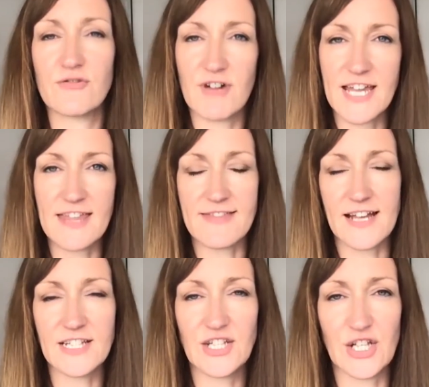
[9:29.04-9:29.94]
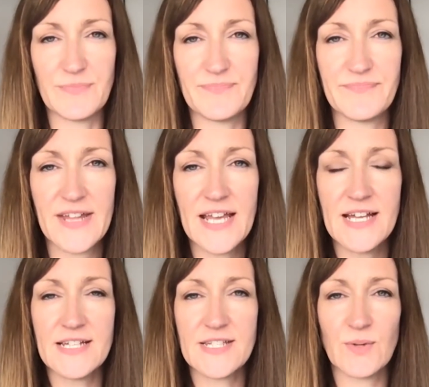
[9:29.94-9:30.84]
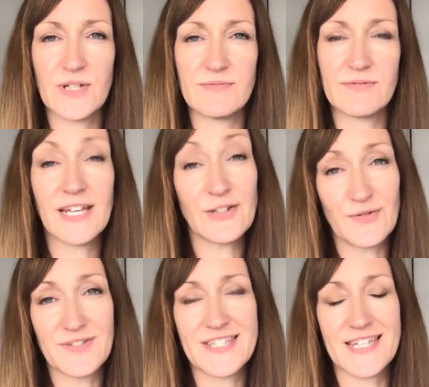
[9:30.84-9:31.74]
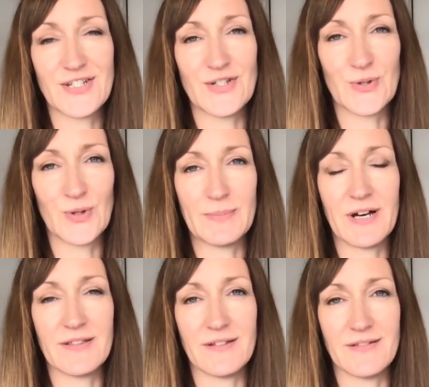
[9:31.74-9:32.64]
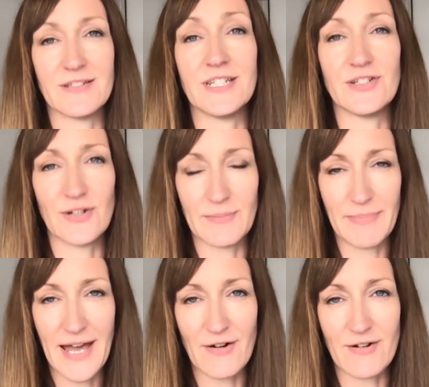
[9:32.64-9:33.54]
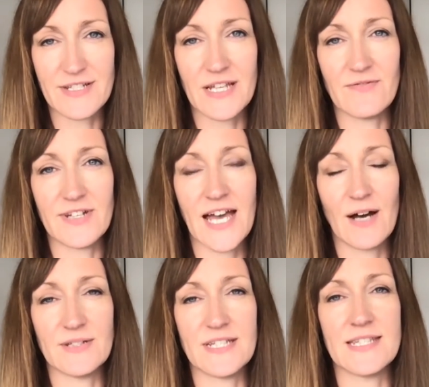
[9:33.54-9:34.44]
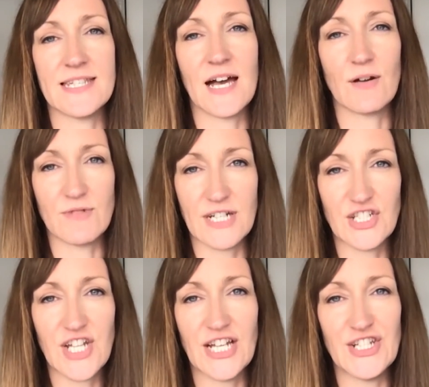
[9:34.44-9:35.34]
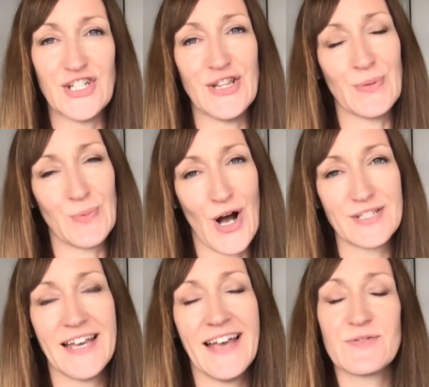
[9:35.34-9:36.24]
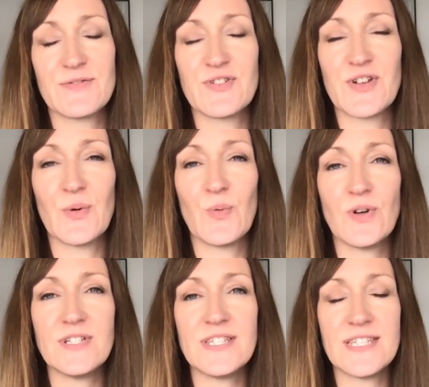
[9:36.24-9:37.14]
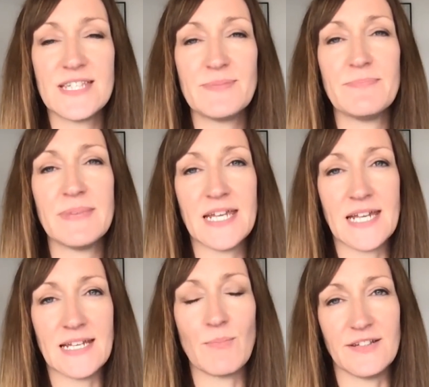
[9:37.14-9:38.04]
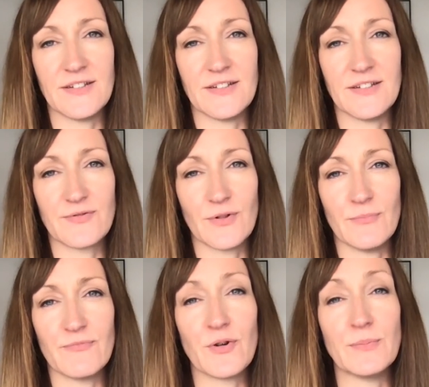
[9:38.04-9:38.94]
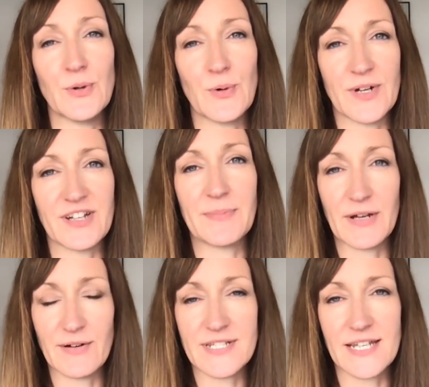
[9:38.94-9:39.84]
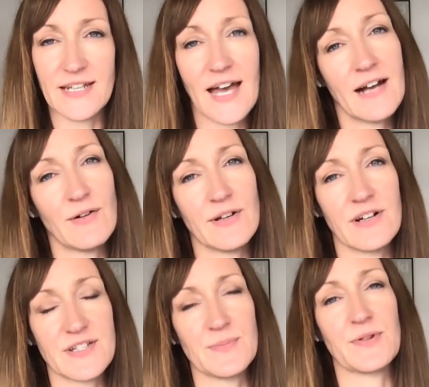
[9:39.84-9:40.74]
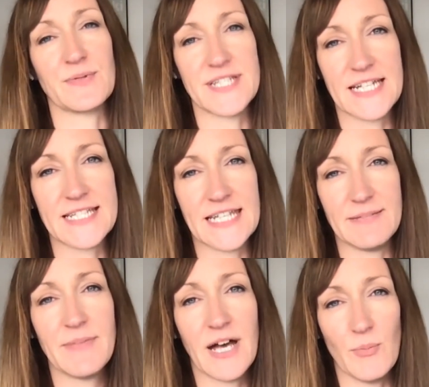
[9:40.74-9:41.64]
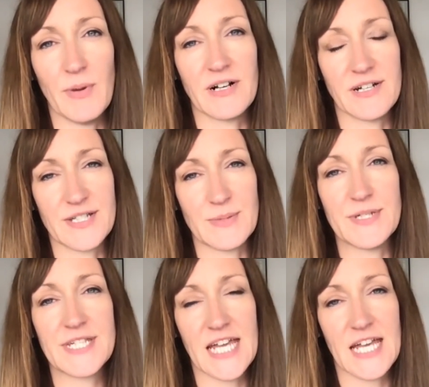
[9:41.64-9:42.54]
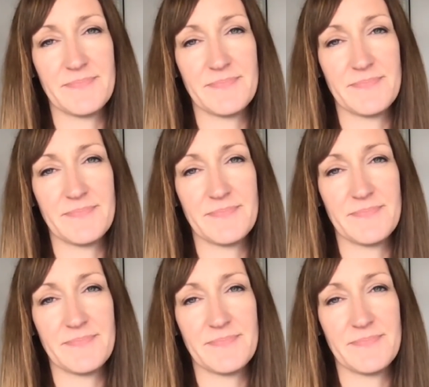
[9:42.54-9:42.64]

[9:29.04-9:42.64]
Great, thank you. So we kicked off this session talking about the digital imperative and how this is now really changing the world. So what does this mean in practice from your experience, and how can Customer 360 help our customers here?